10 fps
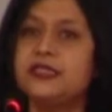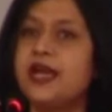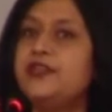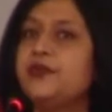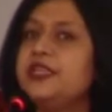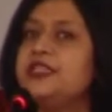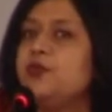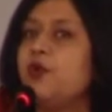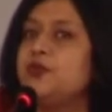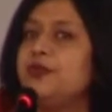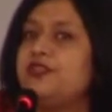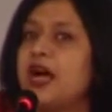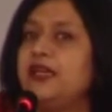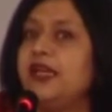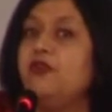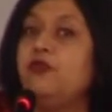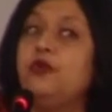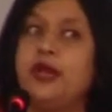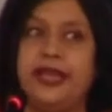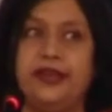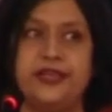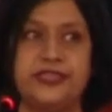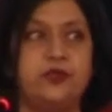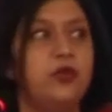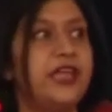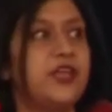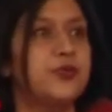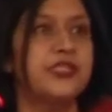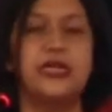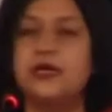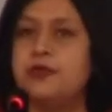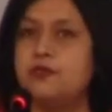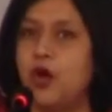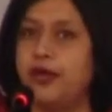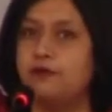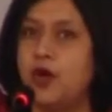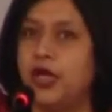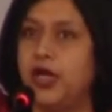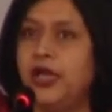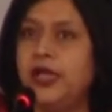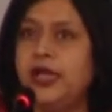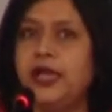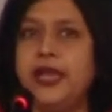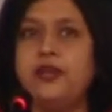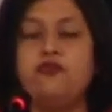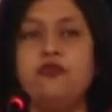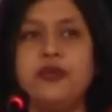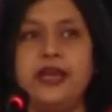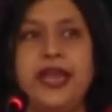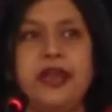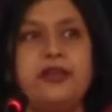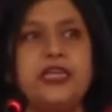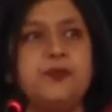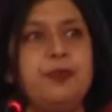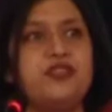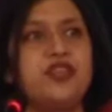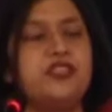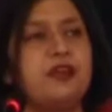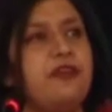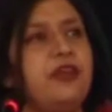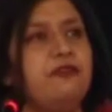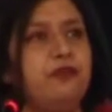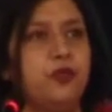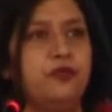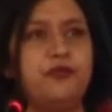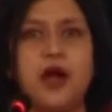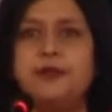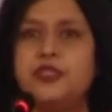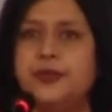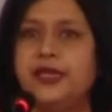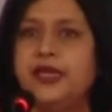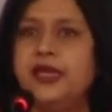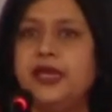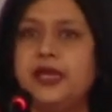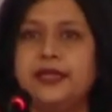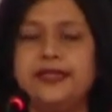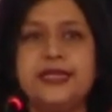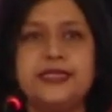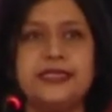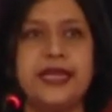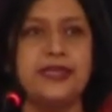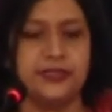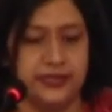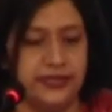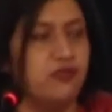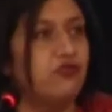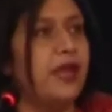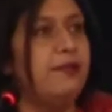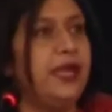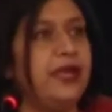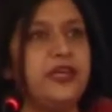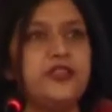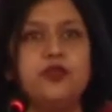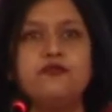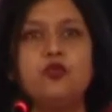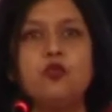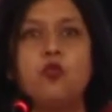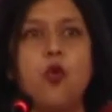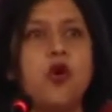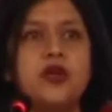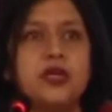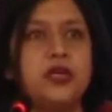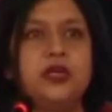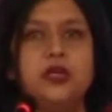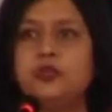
this slide, you can see what we've done in rural areas, though that was the urban model. In rural areas, patients are very few, far between. They are scattered. In tribal areas, you have to walk